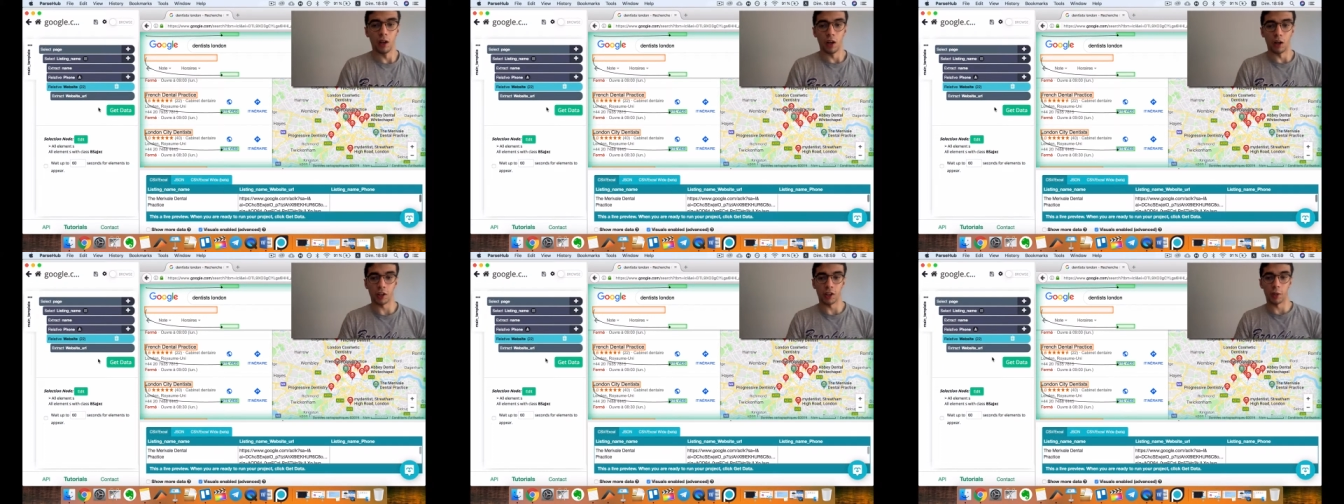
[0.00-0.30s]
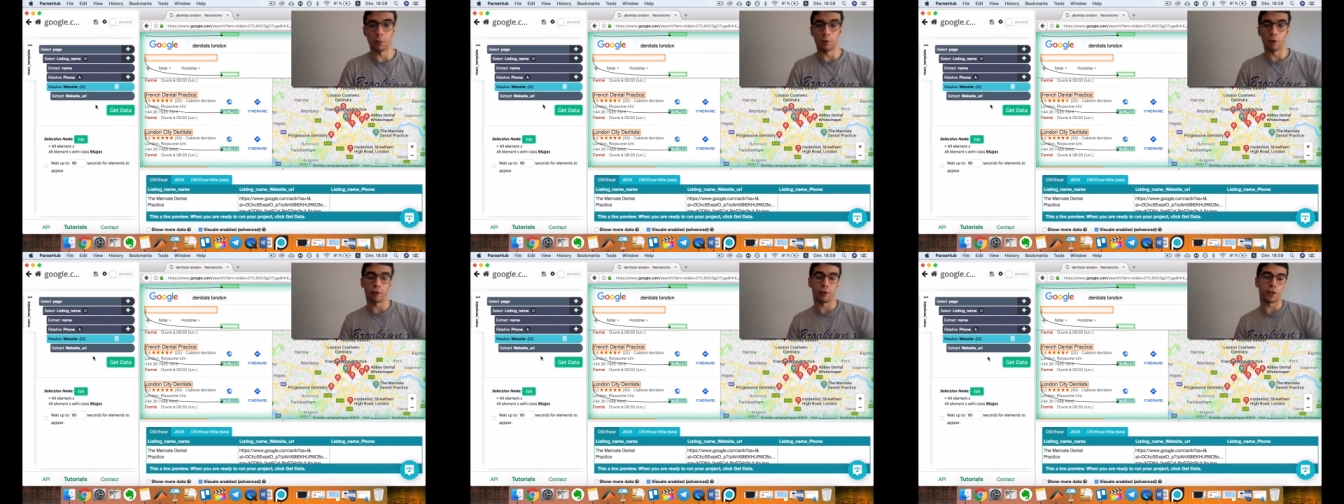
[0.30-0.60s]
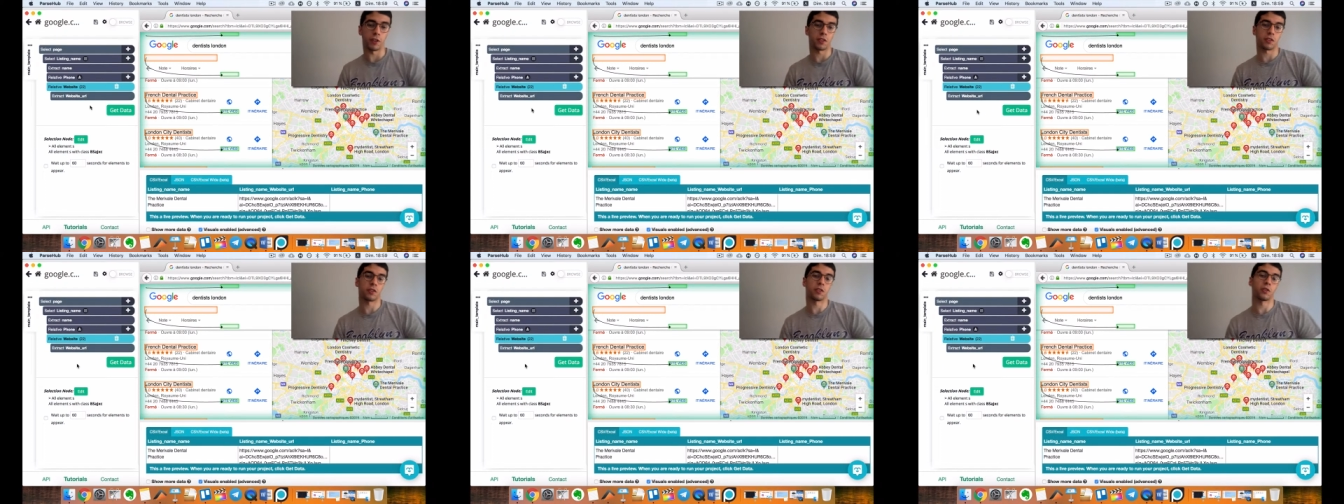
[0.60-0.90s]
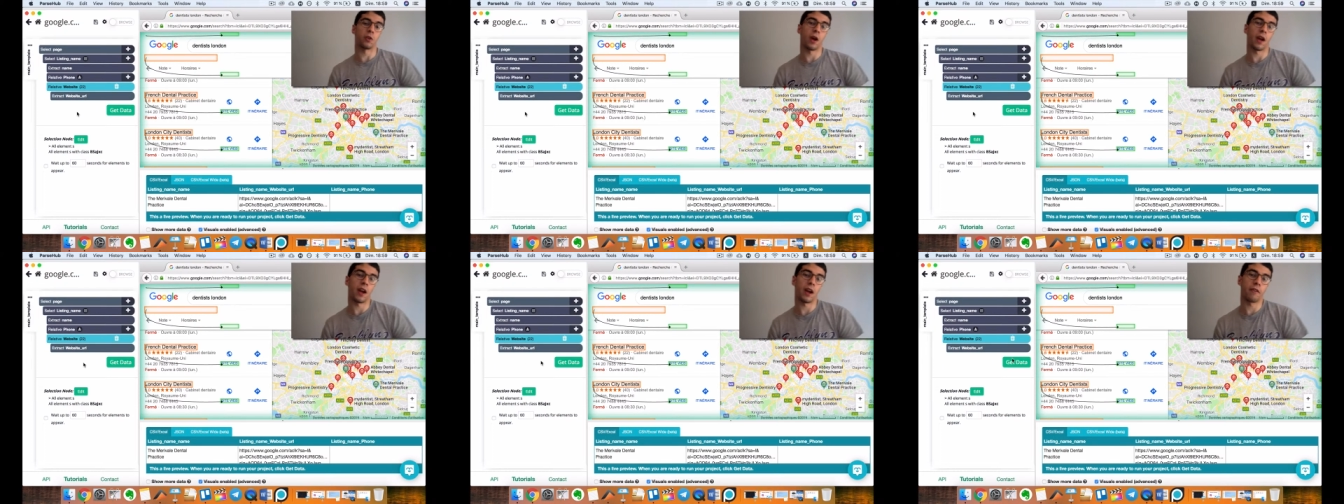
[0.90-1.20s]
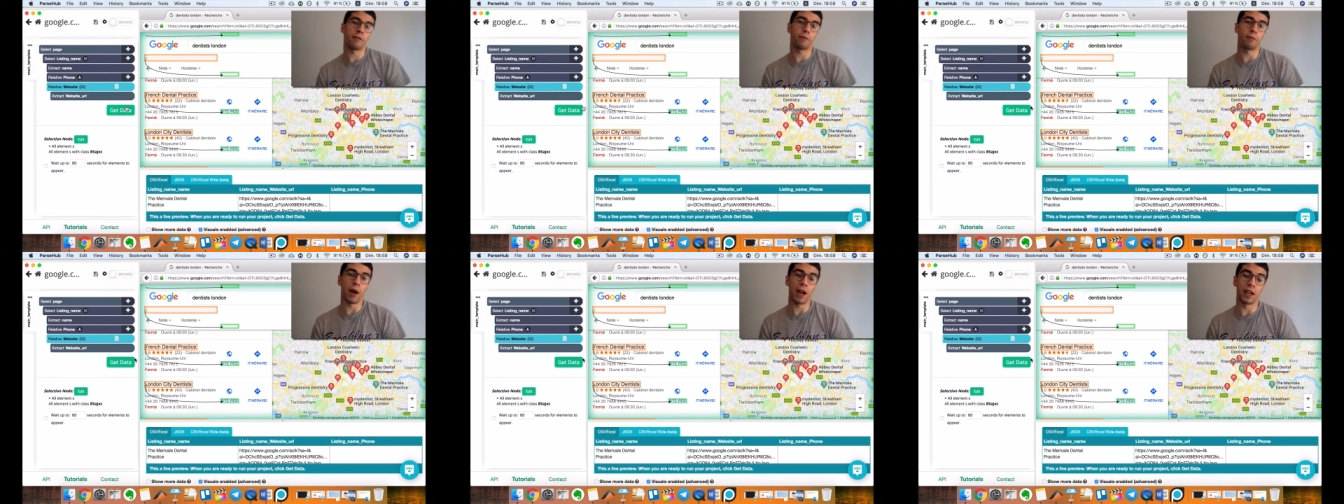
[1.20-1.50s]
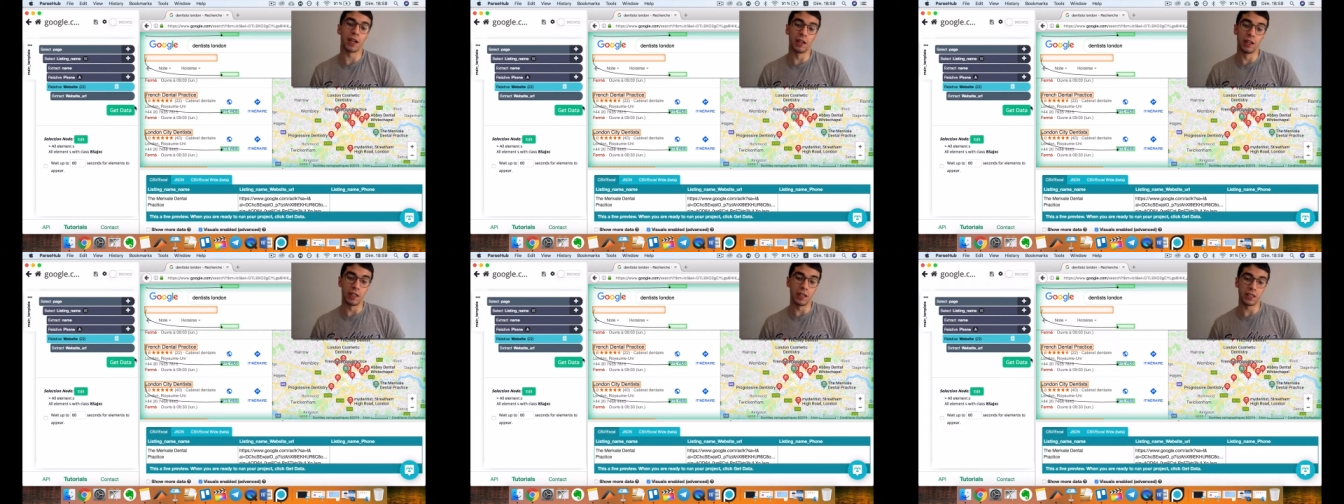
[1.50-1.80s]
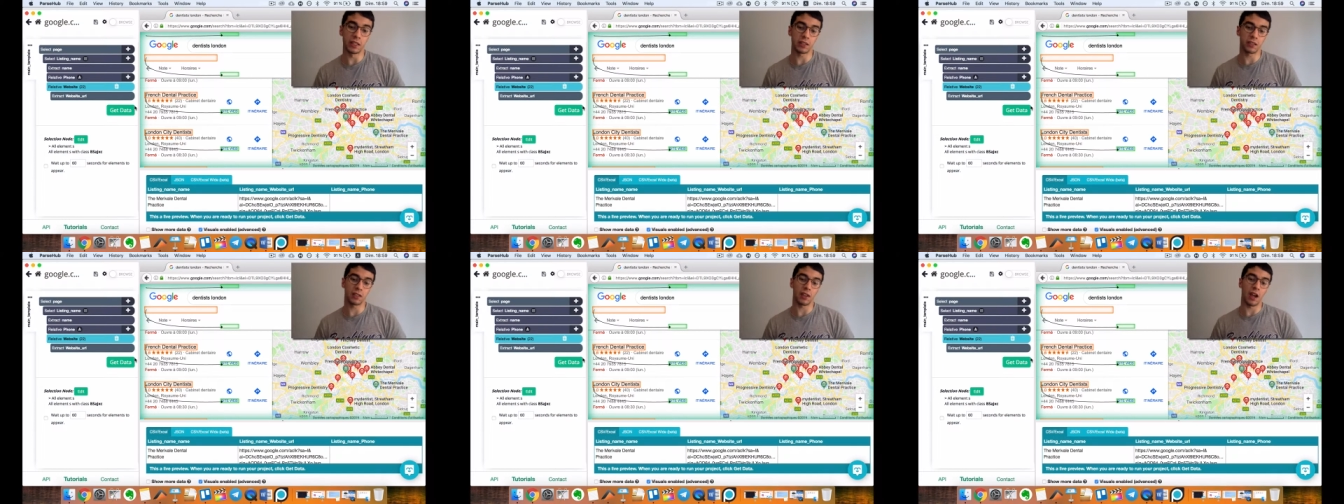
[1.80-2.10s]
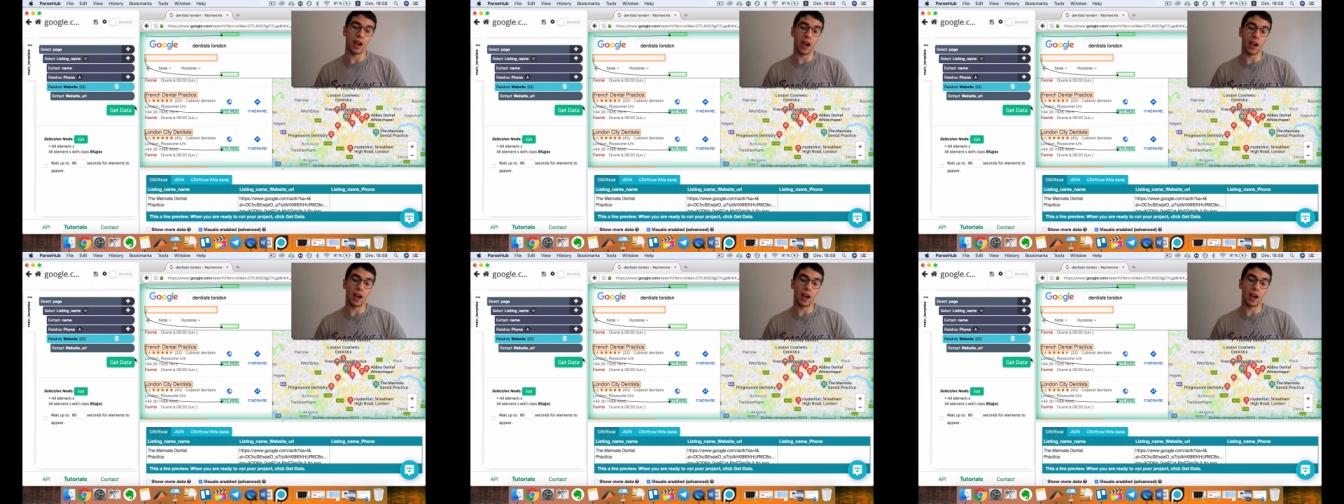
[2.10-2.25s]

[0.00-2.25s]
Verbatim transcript: Okay, perfect. So I have my list.